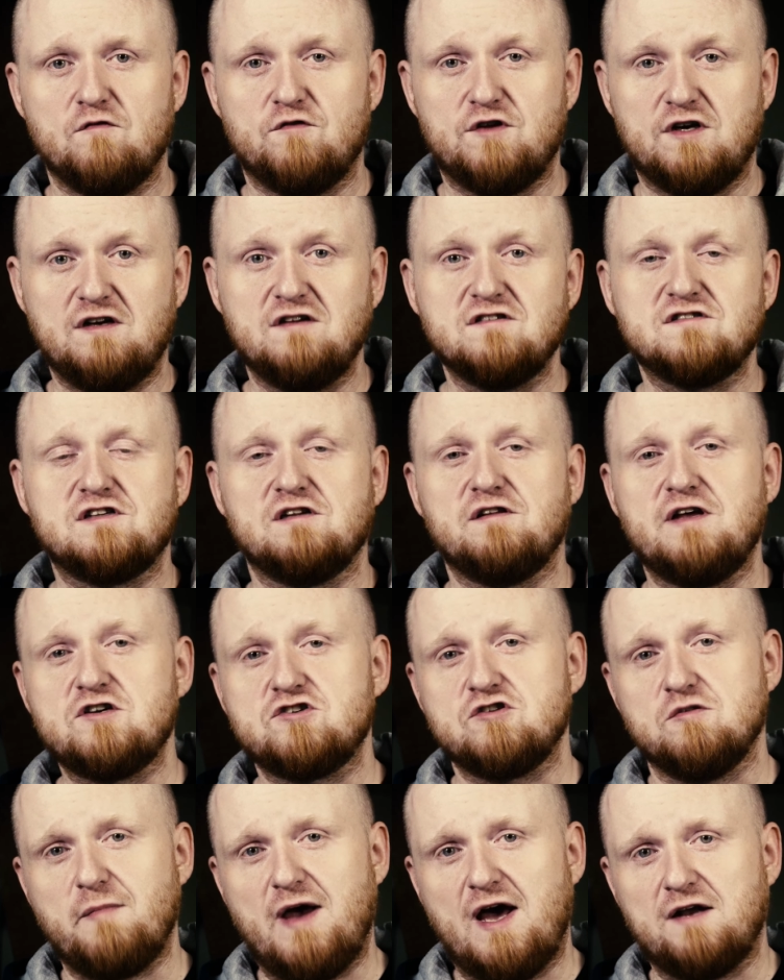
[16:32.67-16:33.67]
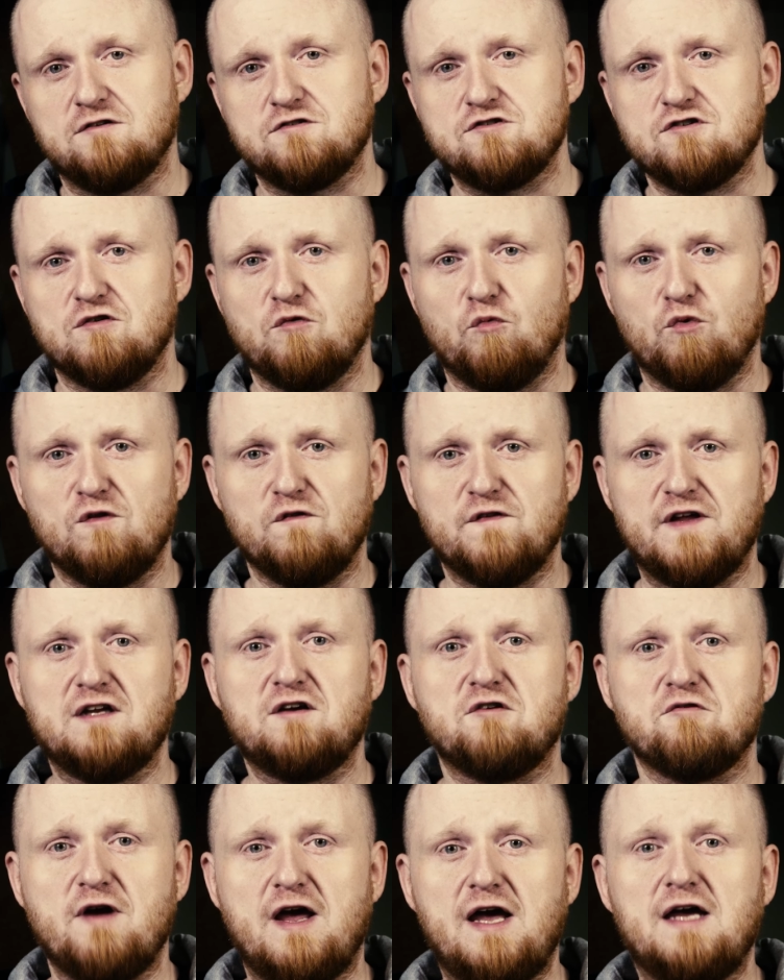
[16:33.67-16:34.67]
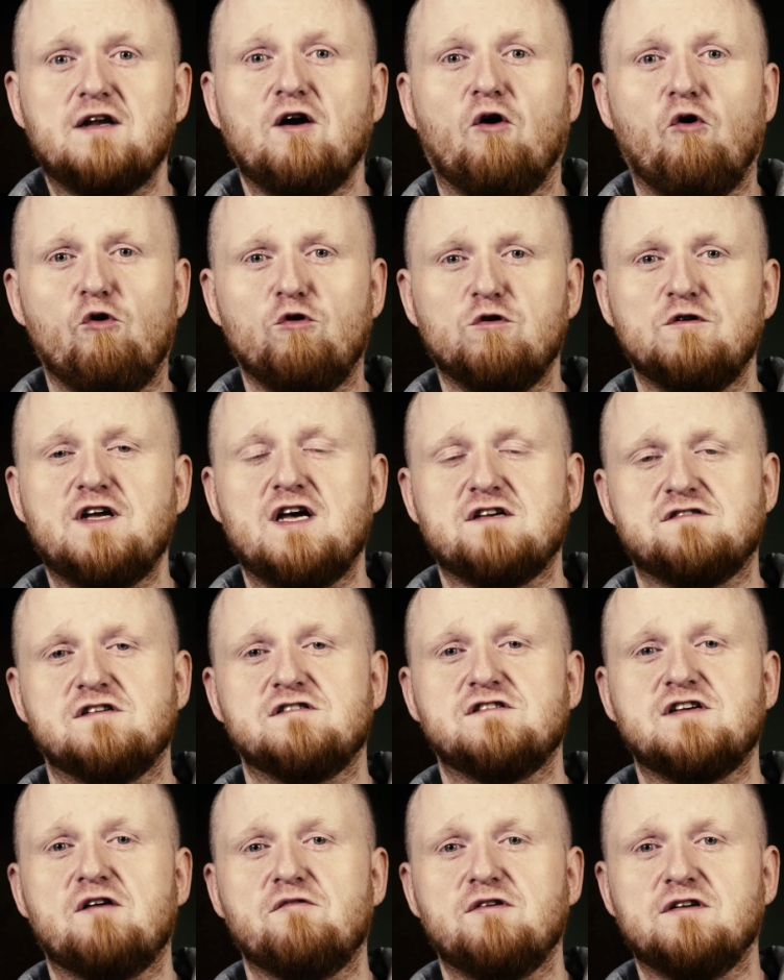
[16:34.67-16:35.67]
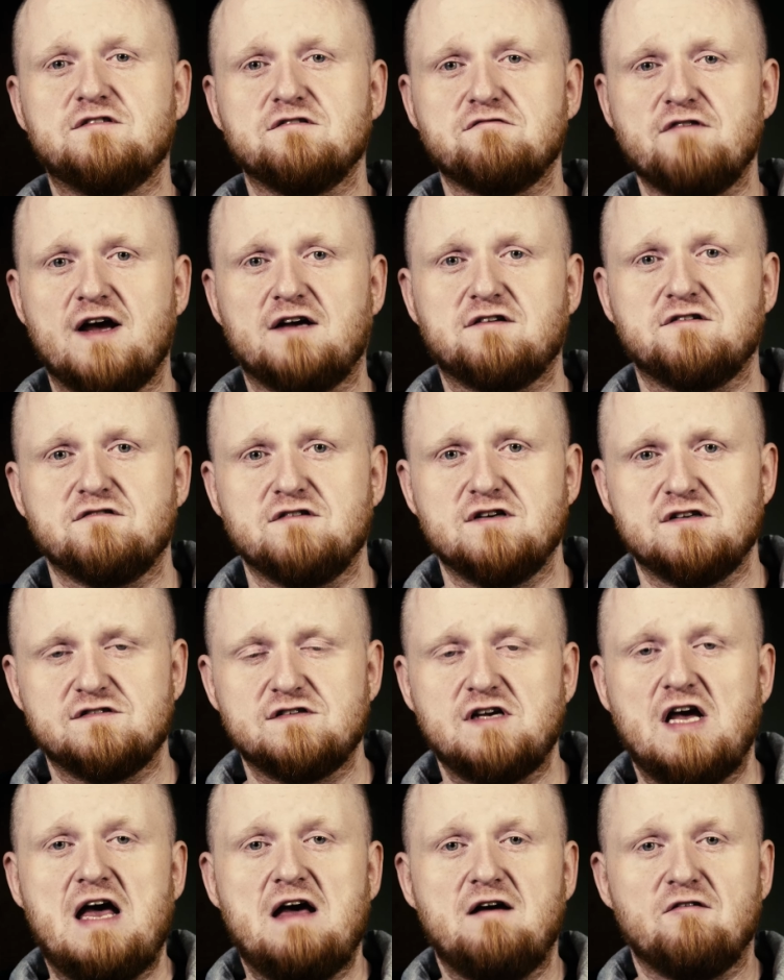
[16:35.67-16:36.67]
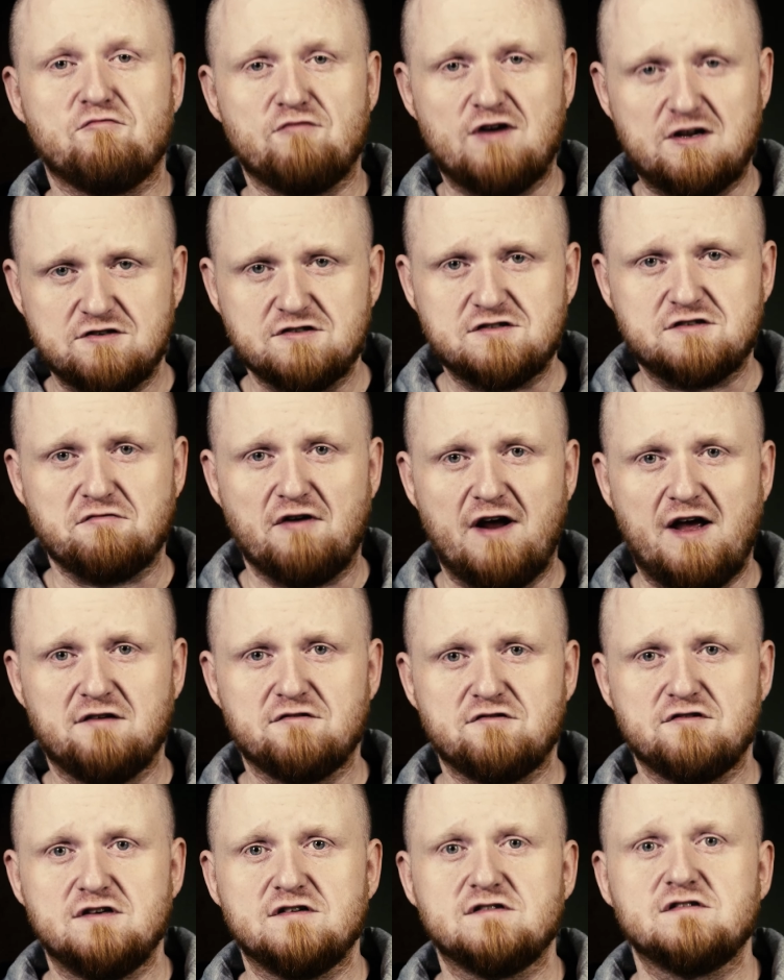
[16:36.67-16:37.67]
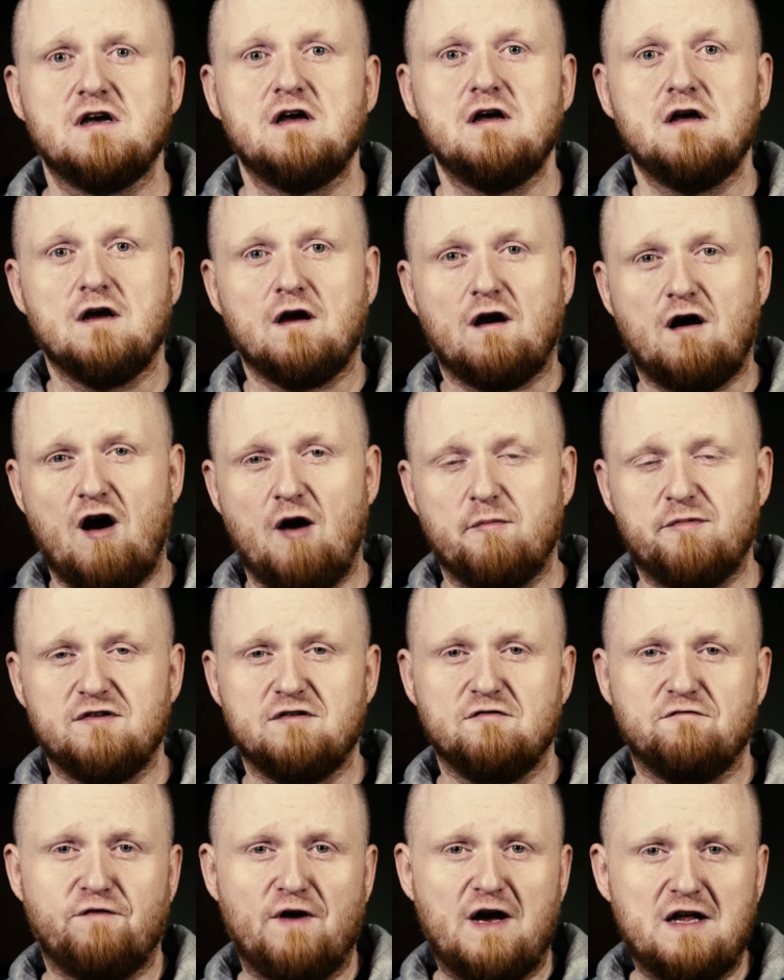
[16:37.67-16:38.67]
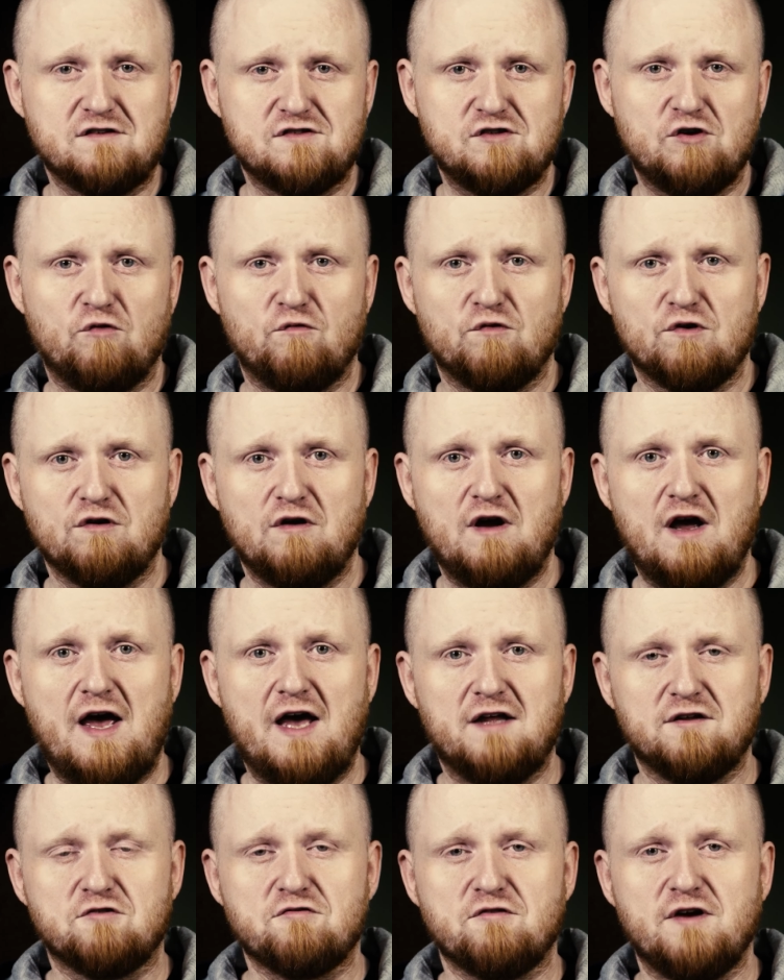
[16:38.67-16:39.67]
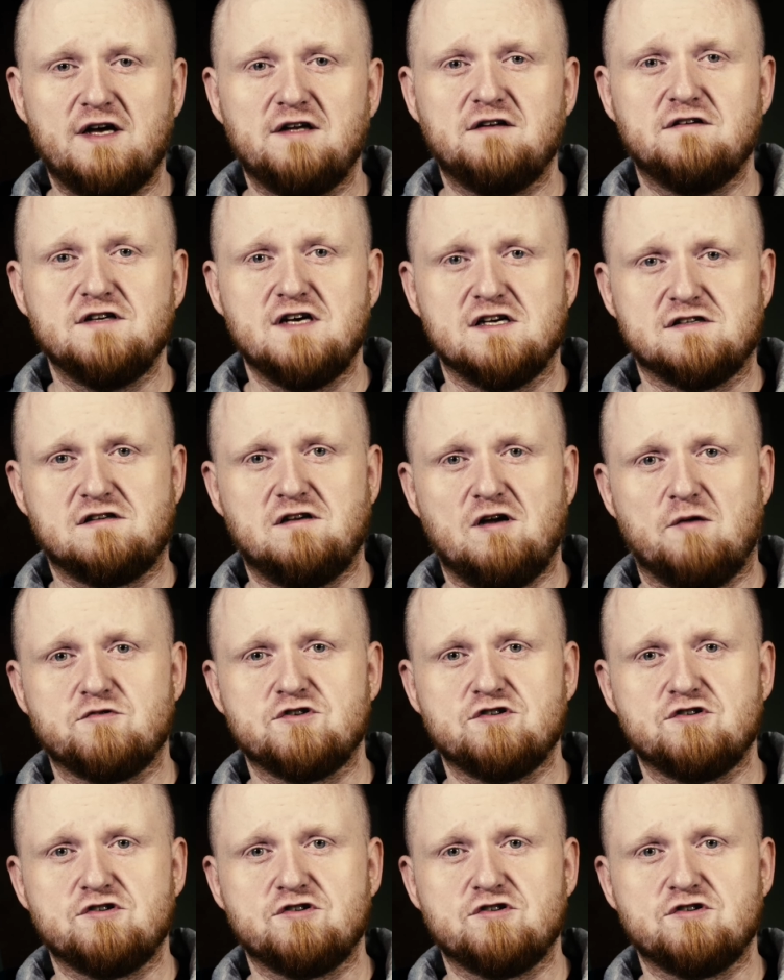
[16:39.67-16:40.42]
The installation manager will then create all necessary directories, registry entries, copy the files over, and create desktop